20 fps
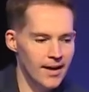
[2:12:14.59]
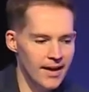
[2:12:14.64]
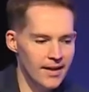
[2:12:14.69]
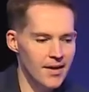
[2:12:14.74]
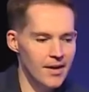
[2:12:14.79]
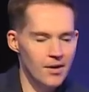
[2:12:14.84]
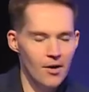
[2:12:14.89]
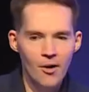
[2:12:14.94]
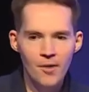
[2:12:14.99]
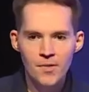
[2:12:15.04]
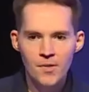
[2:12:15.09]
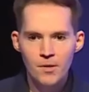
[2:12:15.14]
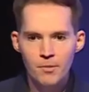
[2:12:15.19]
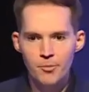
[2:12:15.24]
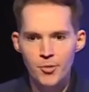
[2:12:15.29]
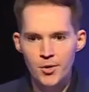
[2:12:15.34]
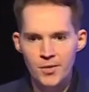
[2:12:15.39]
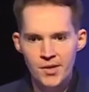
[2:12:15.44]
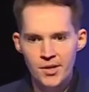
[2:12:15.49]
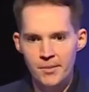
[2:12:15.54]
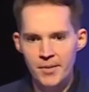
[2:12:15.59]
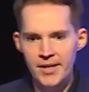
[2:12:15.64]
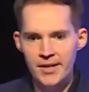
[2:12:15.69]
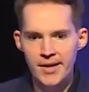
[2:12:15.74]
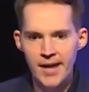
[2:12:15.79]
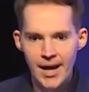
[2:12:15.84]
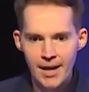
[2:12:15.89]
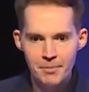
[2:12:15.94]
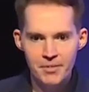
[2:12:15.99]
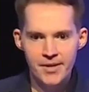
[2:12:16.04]
and then also presuming
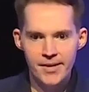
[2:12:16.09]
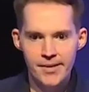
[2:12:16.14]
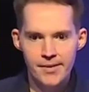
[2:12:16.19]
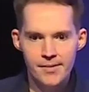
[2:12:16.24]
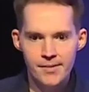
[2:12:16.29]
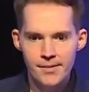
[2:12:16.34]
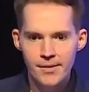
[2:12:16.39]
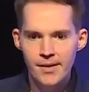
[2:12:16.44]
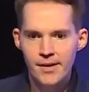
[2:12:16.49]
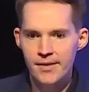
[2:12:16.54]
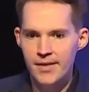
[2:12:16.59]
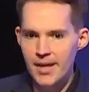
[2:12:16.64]
competence.